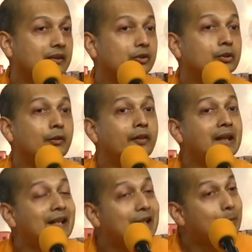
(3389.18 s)
So the
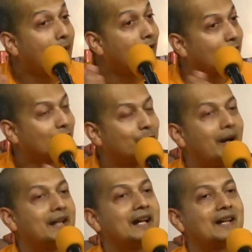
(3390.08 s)
veiling power of
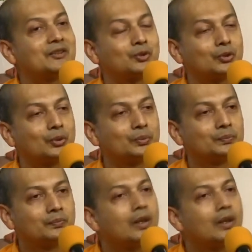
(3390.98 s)
Maya has to go.